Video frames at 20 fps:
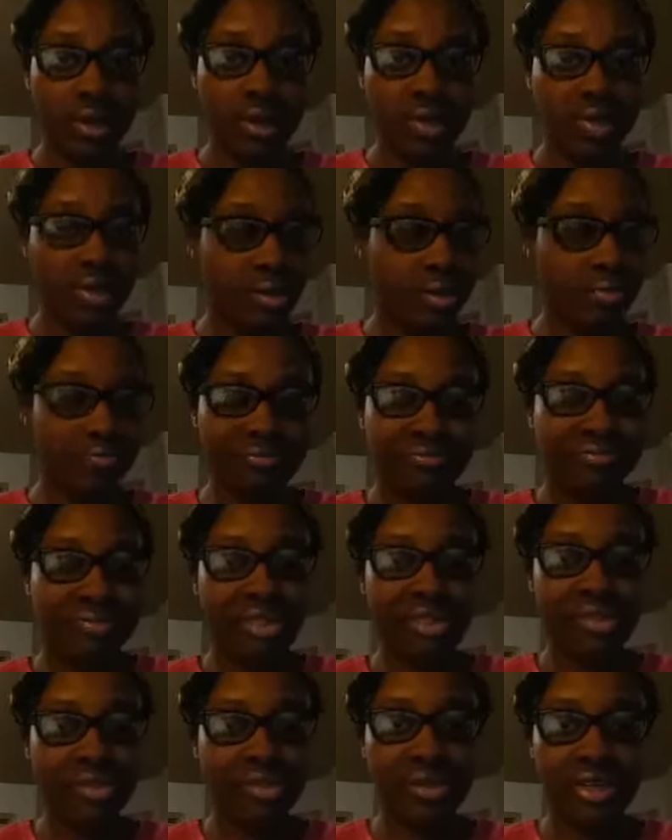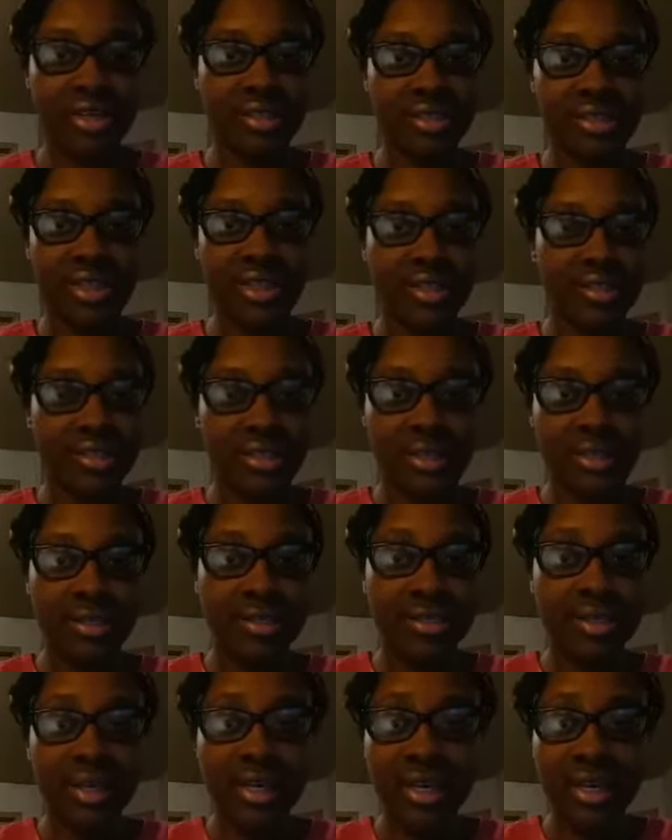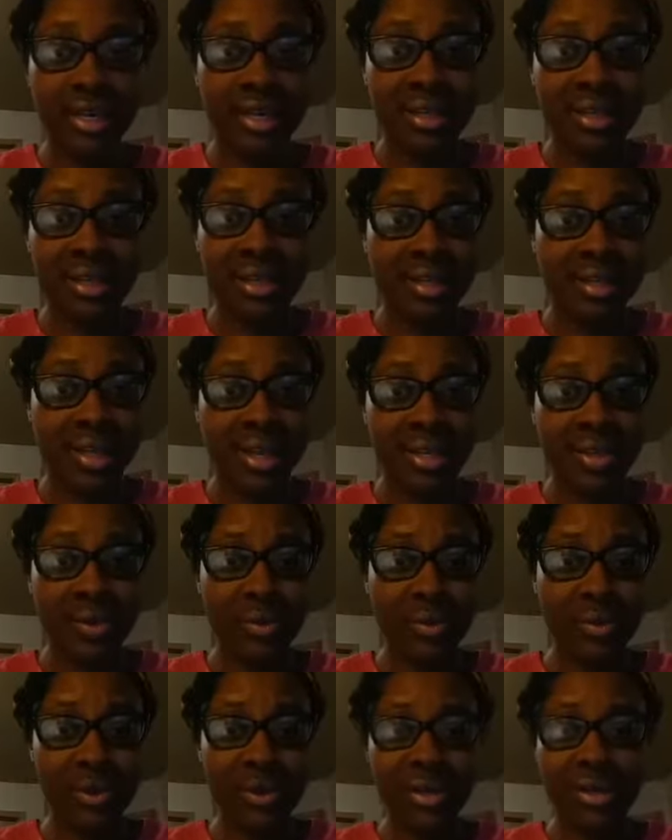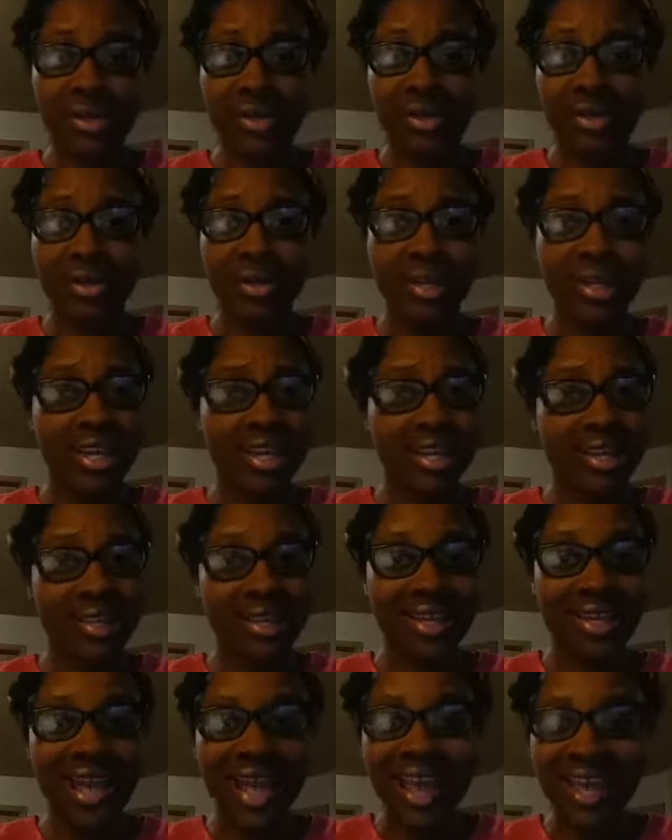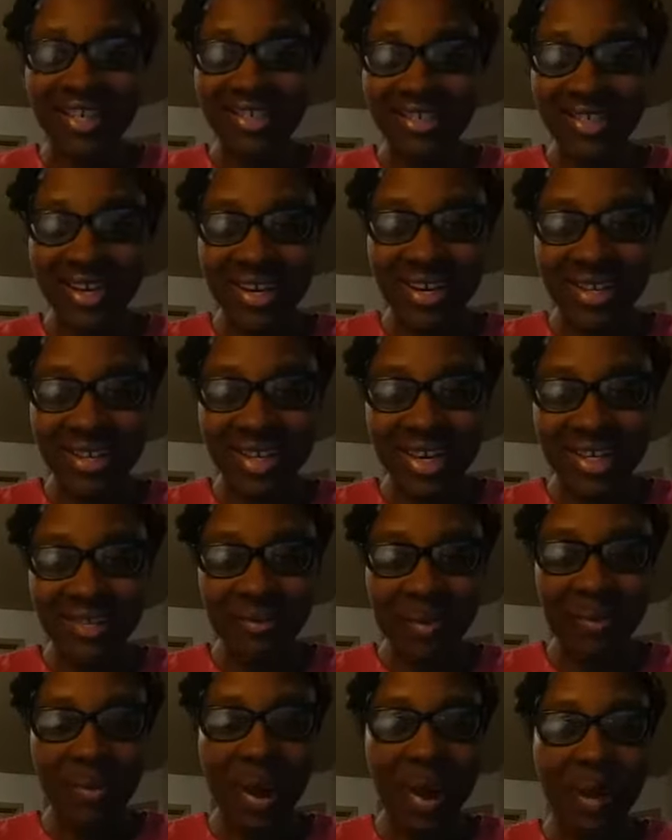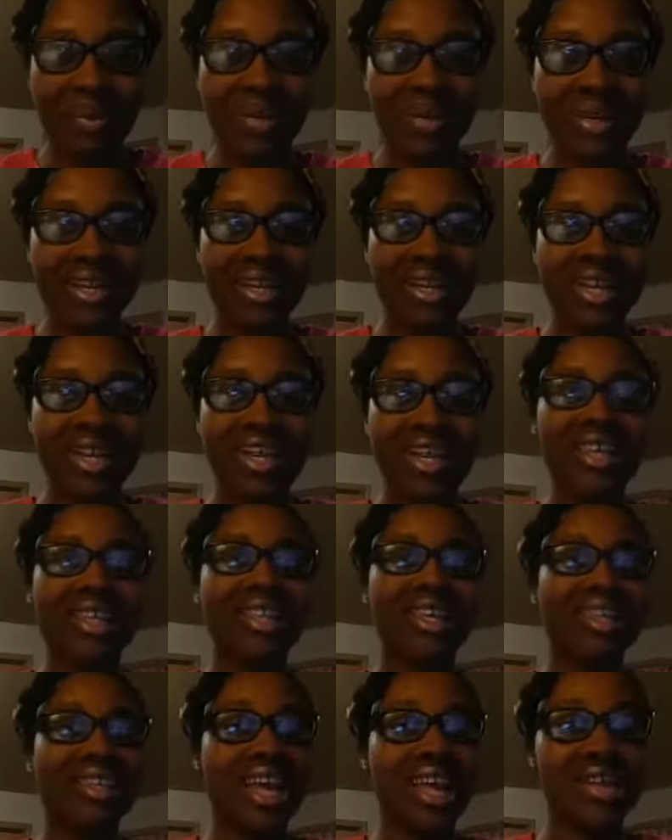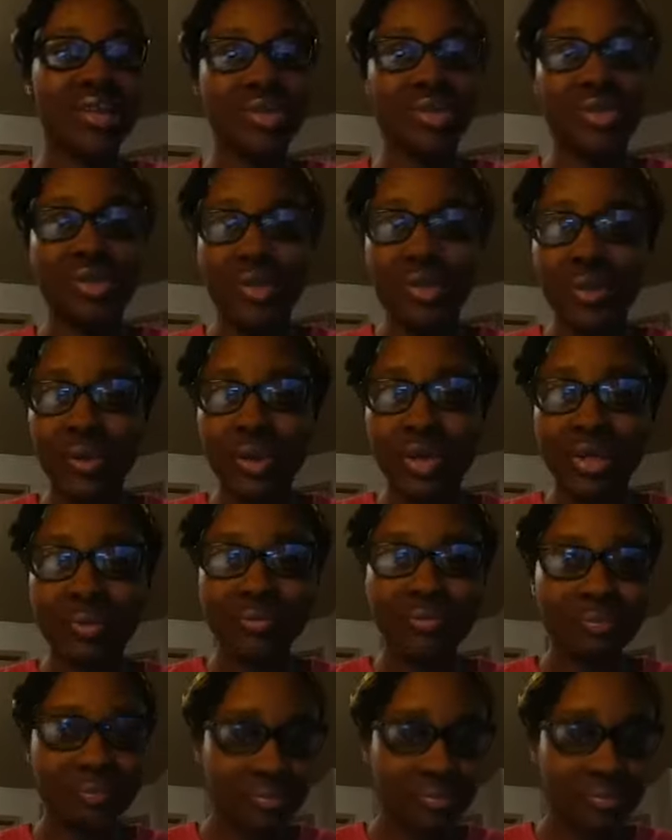So, this translates into anything that you're working on, anything, hey, Sean, thanks for popping in, anything that you're doing.